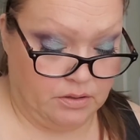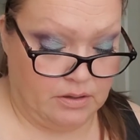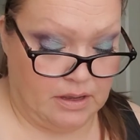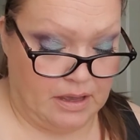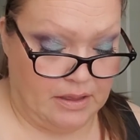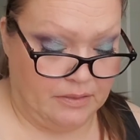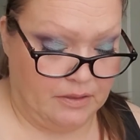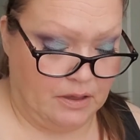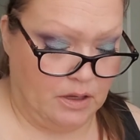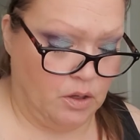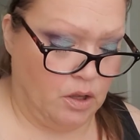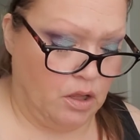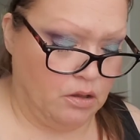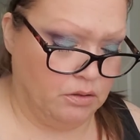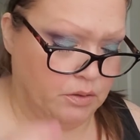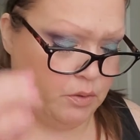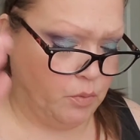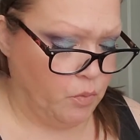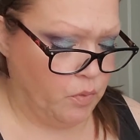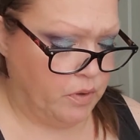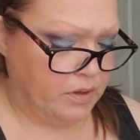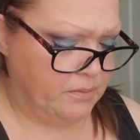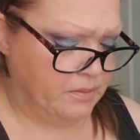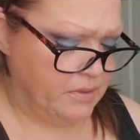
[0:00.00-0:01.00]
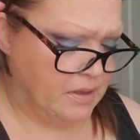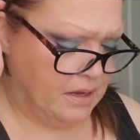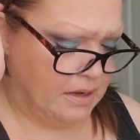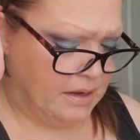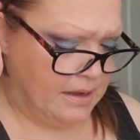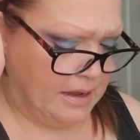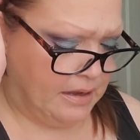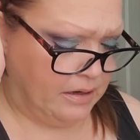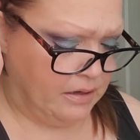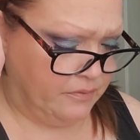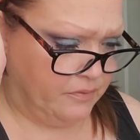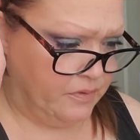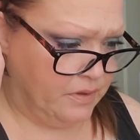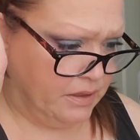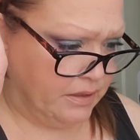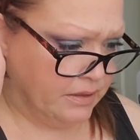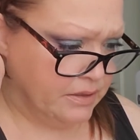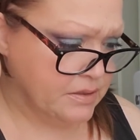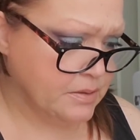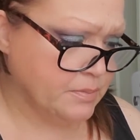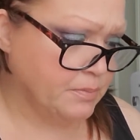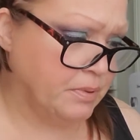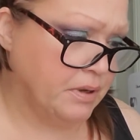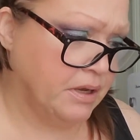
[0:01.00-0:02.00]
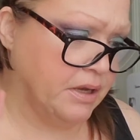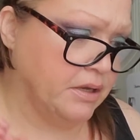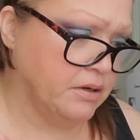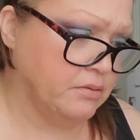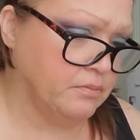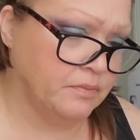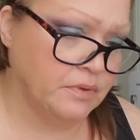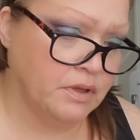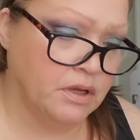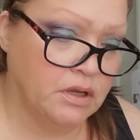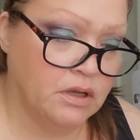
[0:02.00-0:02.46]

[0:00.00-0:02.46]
I think, only one thing out of this, but